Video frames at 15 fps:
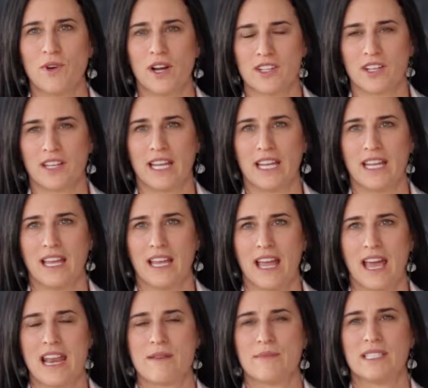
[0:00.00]
Wonderly,
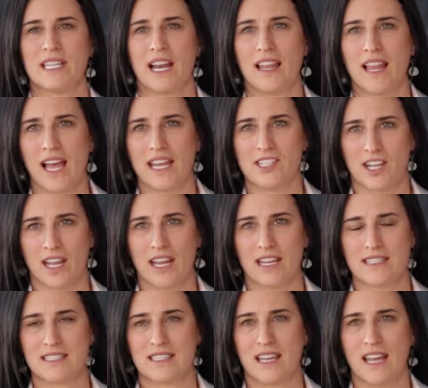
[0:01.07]
and I'm a dental
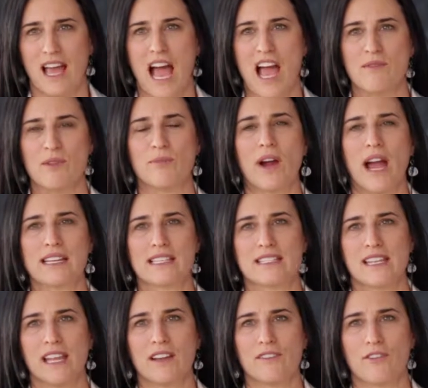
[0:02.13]
hygienist. I've been
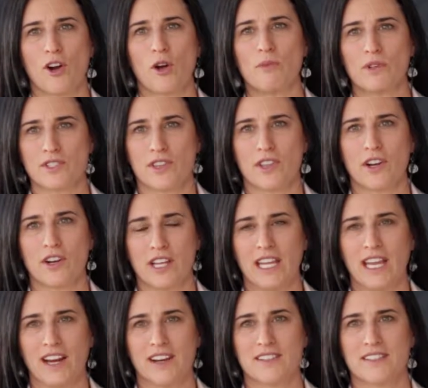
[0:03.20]
practicing for almost 30
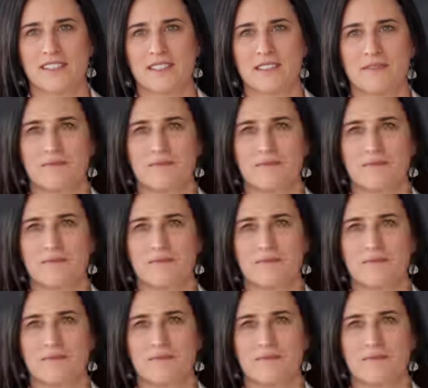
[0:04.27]
years.